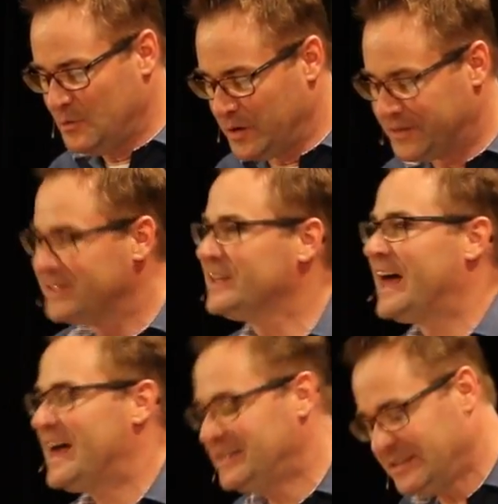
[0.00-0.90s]
"With
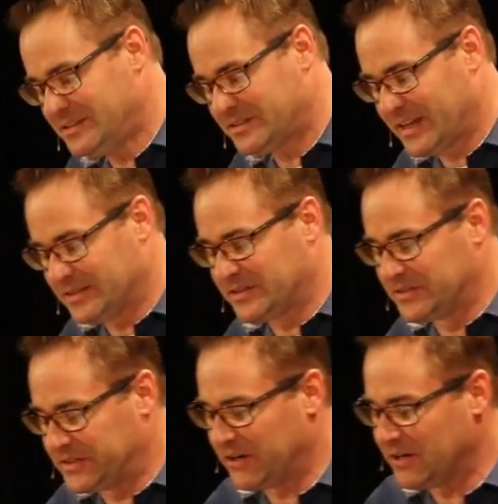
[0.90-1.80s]
gladness and
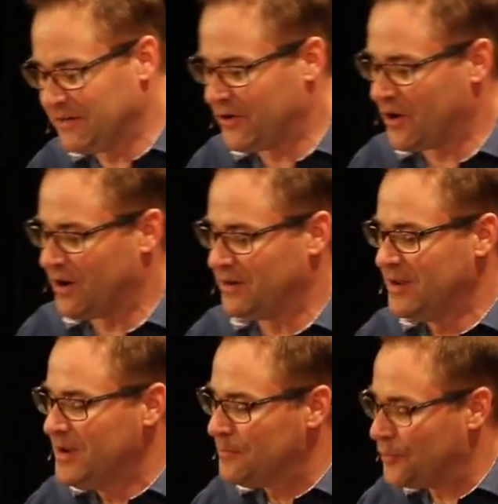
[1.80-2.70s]
sincerity of heart,
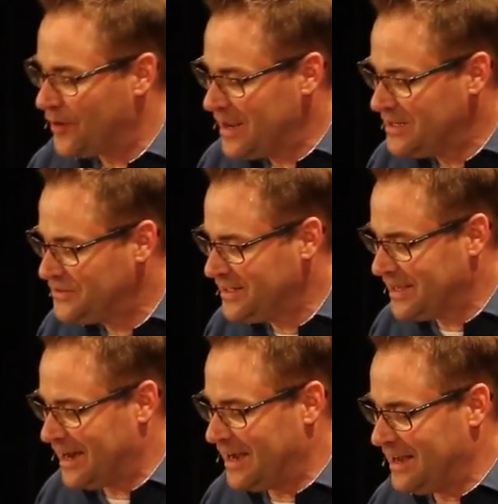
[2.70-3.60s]
praising
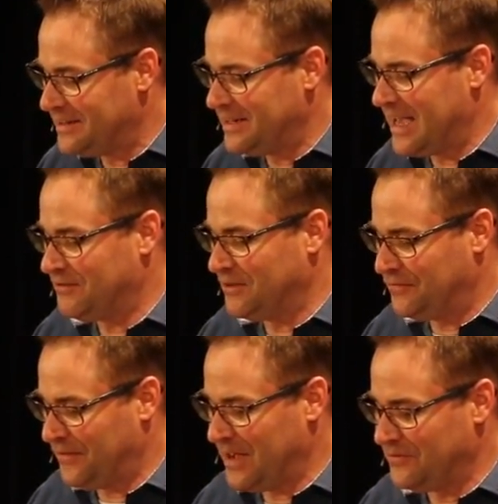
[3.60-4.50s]
God and having
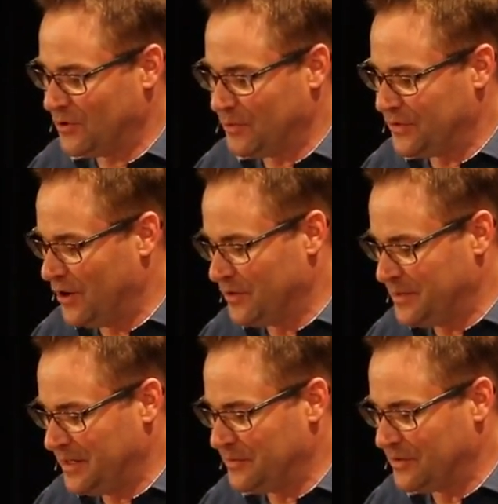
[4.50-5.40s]
favor with all the
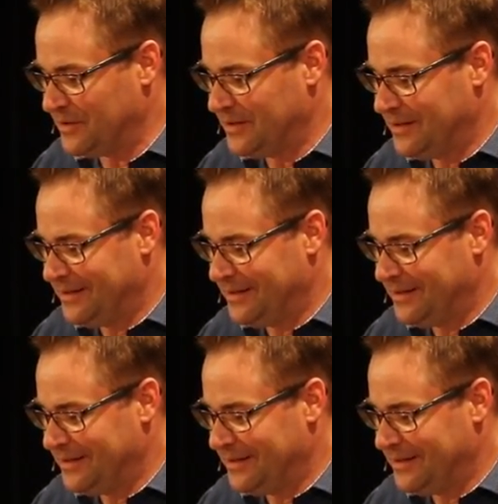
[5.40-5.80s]
people."